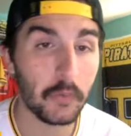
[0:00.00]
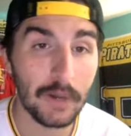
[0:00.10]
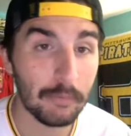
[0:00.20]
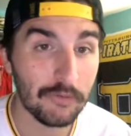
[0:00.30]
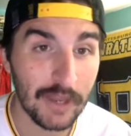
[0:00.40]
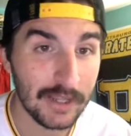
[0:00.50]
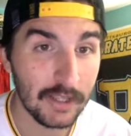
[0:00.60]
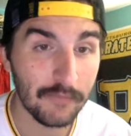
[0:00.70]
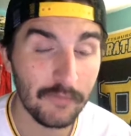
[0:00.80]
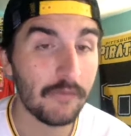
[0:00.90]

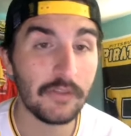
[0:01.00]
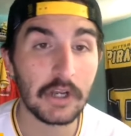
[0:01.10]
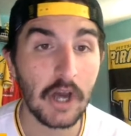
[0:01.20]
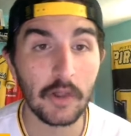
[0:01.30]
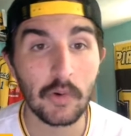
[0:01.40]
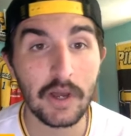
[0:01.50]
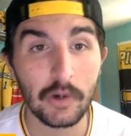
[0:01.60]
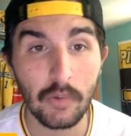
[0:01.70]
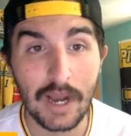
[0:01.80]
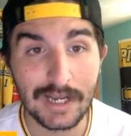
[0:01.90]
representative of the Colorado
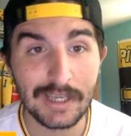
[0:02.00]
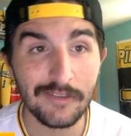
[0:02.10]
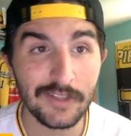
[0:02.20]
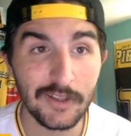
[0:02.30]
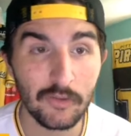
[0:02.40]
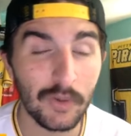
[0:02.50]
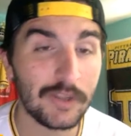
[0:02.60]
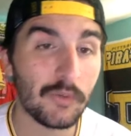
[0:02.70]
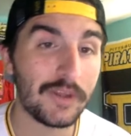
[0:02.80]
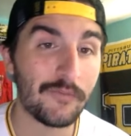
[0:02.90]
Rockies in the
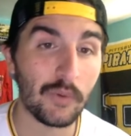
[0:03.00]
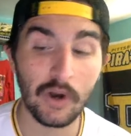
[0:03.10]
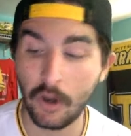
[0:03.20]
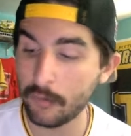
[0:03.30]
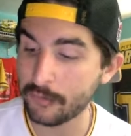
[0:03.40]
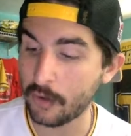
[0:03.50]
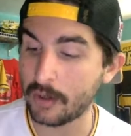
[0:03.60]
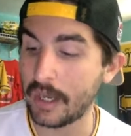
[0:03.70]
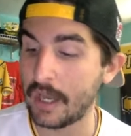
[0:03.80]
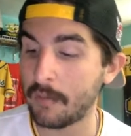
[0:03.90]
2024
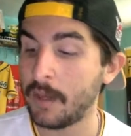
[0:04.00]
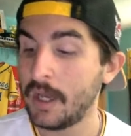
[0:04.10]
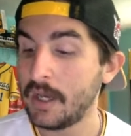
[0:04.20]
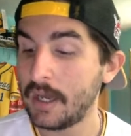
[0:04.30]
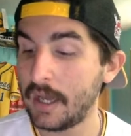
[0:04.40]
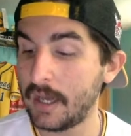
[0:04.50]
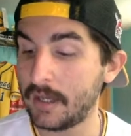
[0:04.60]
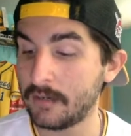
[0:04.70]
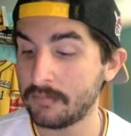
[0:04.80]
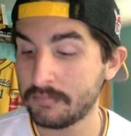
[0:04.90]
All-Star Game.
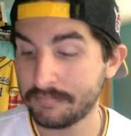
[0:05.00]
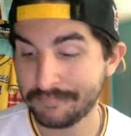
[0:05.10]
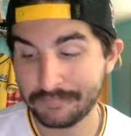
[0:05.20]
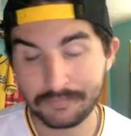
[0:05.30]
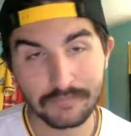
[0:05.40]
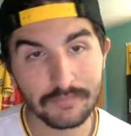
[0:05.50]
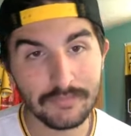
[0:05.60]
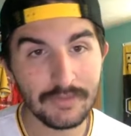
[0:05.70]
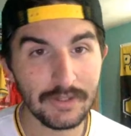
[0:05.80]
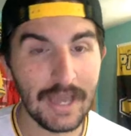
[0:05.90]
And
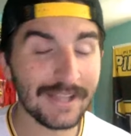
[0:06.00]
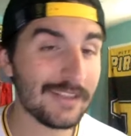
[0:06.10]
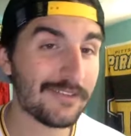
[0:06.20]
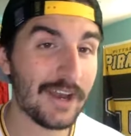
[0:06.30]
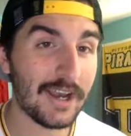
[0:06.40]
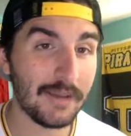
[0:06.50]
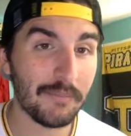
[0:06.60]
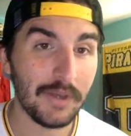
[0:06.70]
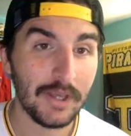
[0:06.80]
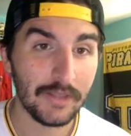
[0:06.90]
at the
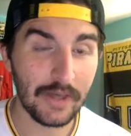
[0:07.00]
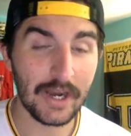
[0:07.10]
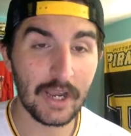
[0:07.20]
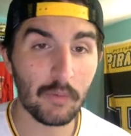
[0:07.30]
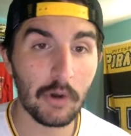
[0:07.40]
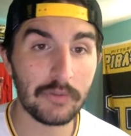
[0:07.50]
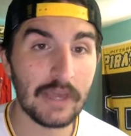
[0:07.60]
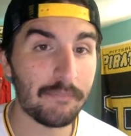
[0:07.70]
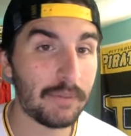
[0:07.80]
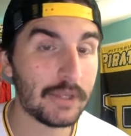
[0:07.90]
time that I wrote
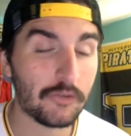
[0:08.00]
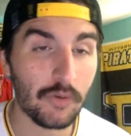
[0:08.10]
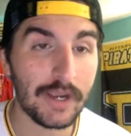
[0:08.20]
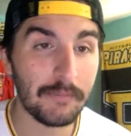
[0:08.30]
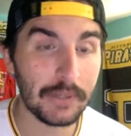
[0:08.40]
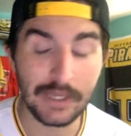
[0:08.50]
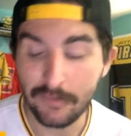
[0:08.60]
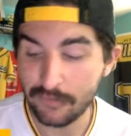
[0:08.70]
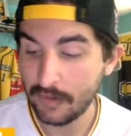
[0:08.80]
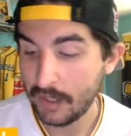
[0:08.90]
that big trade
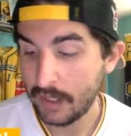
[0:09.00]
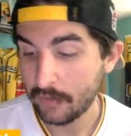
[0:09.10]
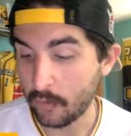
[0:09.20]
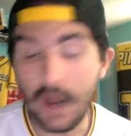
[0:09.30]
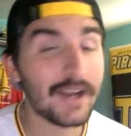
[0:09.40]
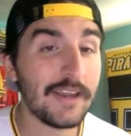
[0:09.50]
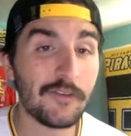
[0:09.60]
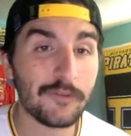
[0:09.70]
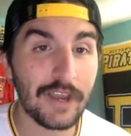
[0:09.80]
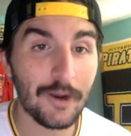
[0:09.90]
piece, the Rockies
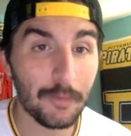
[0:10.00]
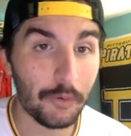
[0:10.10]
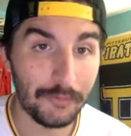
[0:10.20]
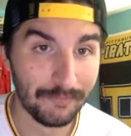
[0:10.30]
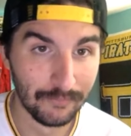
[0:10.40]
are terrible.